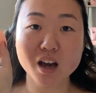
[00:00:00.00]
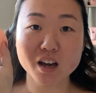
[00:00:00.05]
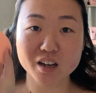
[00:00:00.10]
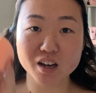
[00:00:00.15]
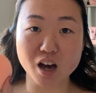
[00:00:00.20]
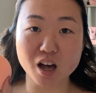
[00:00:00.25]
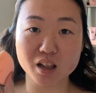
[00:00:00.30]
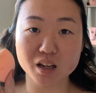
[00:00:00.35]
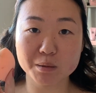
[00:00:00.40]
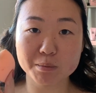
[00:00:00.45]

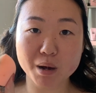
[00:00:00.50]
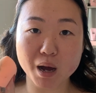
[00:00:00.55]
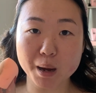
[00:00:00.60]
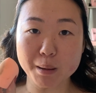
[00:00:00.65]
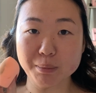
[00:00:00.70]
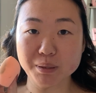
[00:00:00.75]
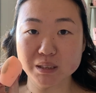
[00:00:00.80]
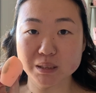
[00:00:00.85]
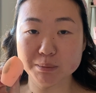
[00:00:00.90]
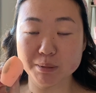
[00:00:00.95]

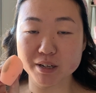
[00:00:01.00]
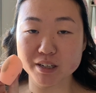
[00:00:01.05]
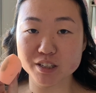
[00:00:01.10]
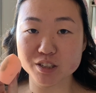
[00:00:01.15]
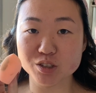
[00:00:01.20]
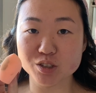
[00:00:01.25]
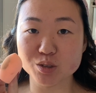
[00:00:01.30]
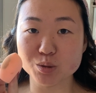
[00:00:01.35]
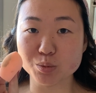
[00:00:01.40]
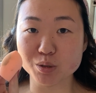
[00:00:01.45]
Colourpop
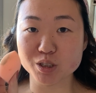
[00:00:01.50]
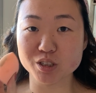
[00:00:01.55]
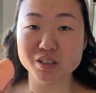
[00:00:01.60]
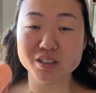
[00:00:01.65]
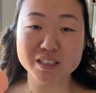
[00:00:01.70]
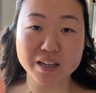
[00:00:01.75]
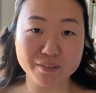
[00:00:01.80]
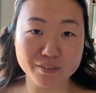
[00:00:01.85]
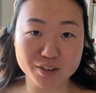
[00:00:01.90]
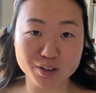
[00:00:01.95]
Sponge, which is
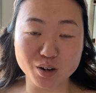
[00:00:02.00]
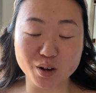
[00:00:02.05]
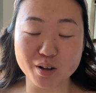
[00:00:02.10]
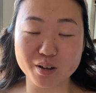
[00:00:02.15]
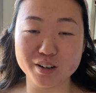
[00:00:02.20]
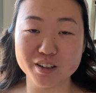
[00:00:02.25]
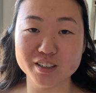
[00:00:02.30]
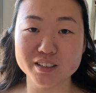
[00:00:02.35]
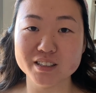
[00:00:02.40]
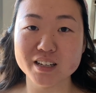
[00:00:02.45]

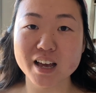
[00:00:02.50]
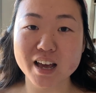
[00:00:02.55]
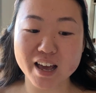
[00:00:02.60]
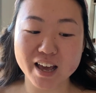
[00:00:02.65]
$7,